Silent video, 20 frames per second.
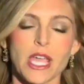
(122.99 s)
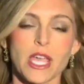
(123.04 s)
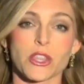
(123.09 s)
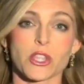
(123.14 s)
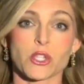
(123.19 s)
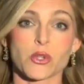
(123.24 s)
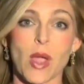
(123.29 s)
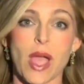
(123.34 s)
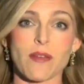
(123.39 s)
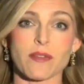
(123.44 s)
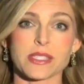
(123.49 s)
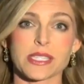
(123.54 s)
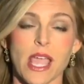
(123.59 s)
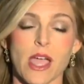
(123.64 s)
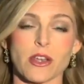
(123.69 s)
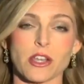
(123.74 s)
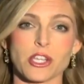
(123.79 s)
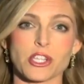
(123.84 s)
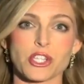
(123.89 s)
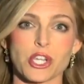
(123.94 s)
The Travis
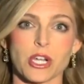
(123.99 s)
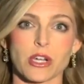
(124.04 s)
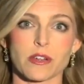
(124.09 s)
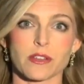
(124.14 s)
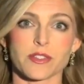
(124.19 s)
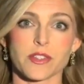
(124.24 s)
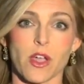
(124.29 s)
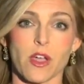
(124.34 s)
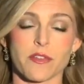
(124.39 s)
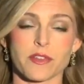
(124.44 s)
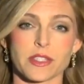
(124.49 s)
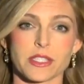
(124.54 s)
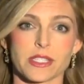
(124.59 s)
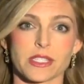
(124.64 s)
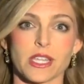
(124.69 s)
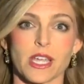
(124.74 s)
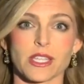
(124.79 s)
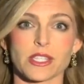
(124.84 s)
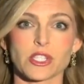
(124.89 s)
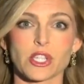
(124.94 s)
County Sheriff's Office
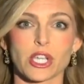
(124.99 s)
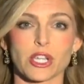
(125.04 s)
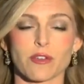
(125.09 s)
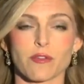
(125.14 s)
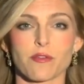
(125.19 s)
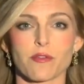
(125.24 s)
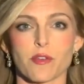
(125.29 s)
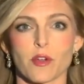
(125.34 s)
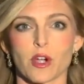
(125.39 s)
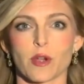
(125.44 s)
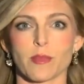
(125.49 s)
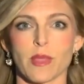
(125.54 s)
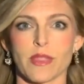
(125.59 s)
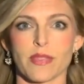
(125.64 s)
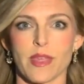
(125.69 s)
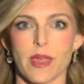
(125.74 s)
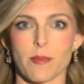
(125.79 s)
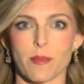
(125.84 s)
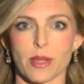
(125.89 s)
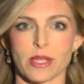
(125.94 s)
does confirm that
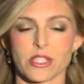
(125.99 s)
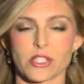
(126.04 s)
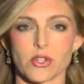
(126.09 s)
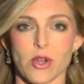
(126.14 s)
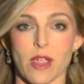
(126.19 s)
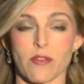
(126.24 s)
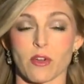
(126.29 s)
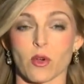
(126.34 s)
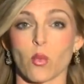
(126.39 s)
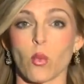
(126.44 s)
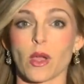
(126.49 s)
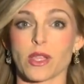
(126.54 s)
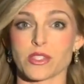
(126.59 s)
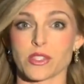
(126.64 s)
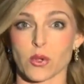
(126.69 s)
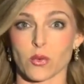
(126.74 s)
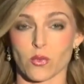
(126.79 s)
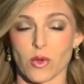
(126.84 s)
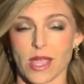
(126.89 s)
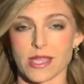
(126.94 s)
that bus driver was
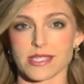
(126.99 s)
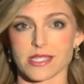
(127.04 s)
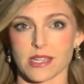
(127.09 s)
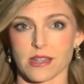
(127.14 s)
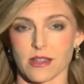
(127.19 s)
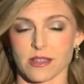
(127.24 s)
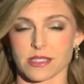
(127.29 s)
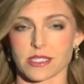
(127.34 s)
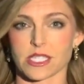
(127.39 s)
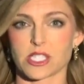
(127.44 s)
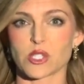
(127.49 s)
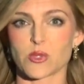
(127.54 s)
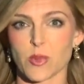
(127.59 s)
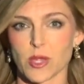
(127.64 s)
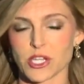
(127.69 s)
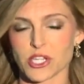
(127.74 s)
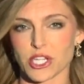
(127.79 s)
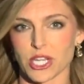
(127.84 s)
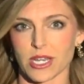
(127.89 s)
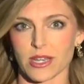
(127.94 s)
arrested on
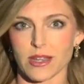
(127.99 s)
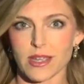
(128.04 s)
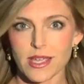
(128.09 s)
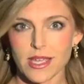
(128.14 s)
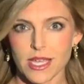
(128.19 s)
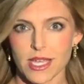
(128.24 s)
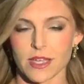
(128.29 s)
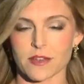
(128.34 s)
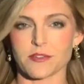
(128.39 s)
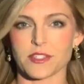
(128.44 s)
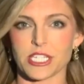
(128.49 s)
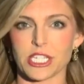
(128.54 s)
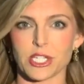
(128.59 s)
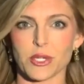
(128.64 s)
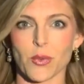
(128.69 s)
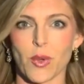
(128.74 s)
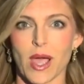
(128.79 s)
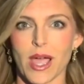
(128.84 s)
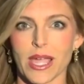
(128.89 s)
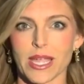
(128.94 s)
suspicion of
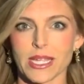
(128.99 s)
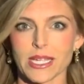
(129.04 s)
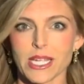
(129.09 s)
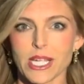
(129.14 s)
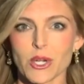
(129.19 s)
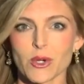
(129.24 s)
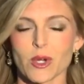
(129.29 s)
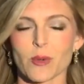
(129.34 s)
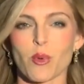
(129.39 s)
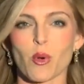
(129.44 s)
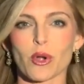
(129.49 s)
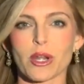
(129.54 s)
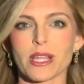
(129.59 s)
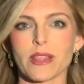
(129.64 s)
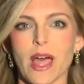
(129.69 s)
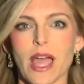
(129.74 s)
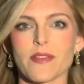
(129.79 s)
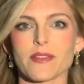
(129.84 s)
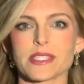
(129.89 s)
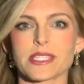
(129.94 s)
DUI. Reporting
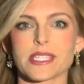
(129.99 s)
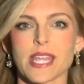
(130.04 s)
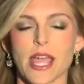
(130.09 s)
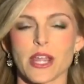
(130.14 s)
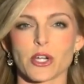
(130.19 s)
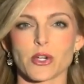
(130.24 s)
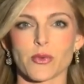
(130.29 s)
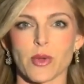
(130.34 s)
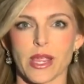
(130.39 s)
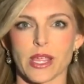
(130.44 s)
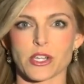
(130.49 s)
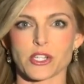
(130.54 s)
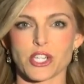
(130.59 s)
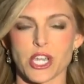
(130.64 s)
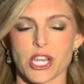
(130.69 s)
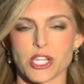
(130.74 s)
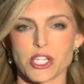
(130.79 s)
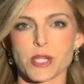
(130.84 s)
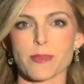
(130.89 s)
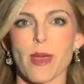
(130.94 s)
live in Steiner Ranch,
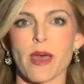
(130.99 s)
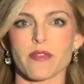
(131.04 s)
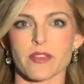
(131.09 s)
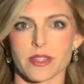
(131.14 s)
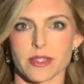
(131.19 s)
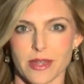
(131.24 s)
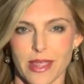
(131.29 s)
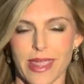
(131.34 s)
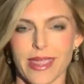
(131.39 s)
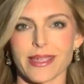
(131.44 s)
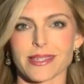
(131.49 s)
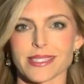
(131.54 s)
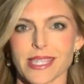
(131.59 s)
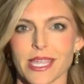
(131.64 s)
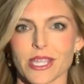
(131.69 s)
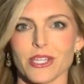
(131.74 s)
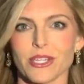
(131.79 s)
Angie Bevan, KXAN